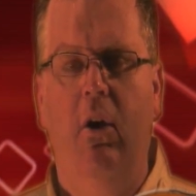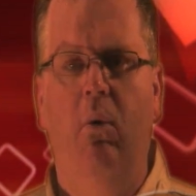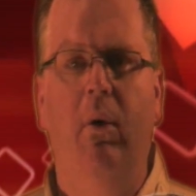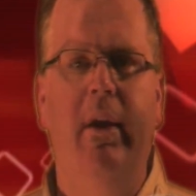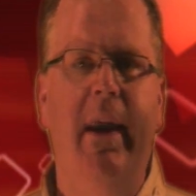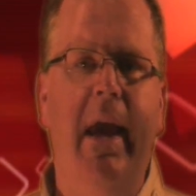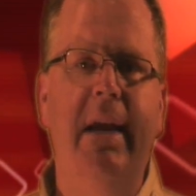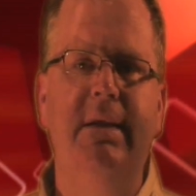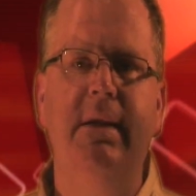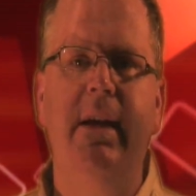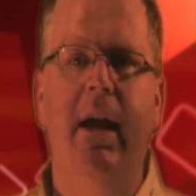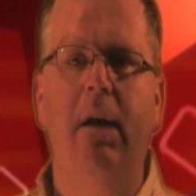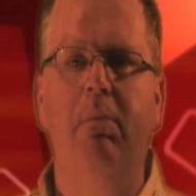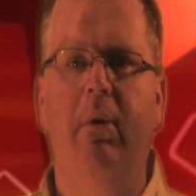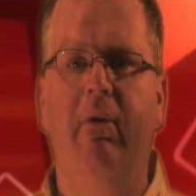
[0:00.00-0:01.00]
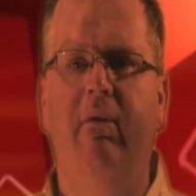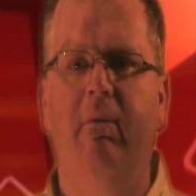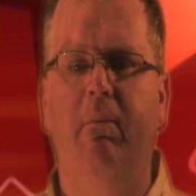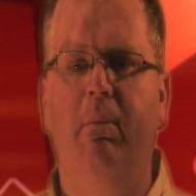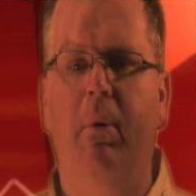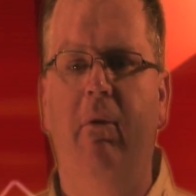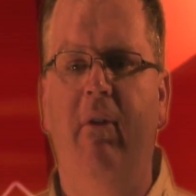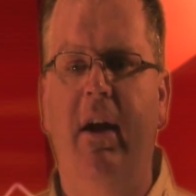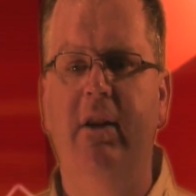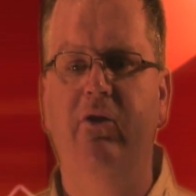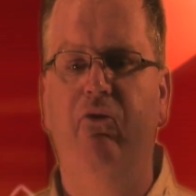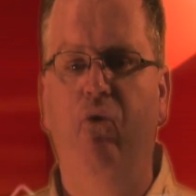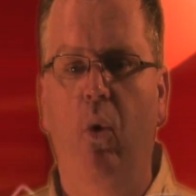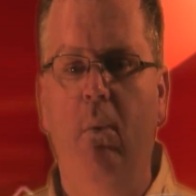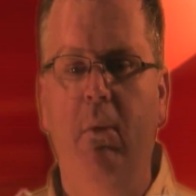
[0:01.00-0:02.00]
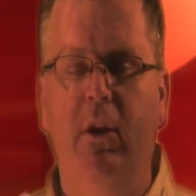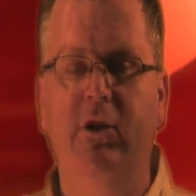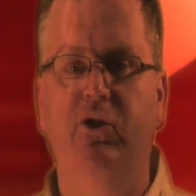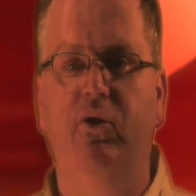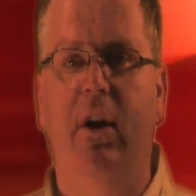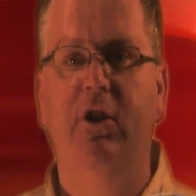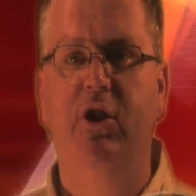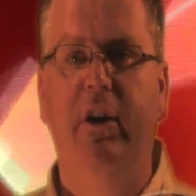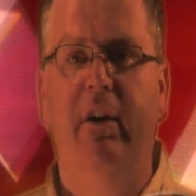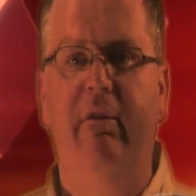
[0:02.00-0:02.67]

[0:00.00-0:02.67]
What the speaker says: Well, an ACI provides formal instruction